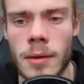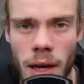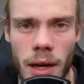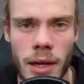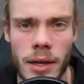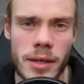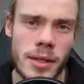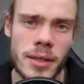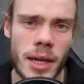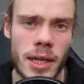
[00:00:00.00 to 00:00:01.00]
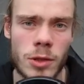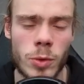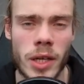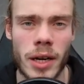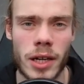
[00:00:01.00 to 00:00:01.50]
And in this case, we
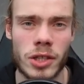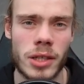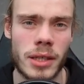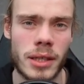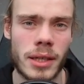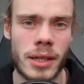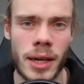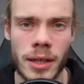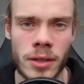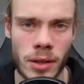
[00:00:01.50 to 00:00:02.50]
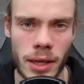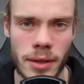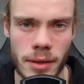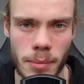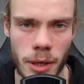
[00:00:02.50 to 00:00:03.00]
can actually calculate
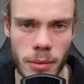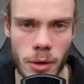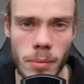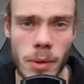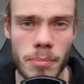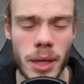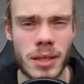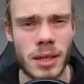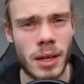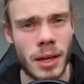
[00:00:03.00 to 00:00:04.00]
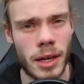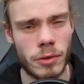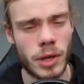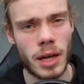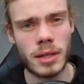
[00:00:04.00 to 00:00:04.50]
the minimum, but in
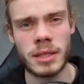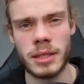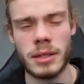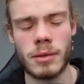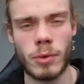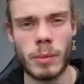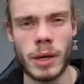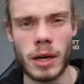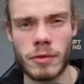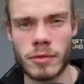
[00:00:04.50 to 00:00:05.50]
reality, when we have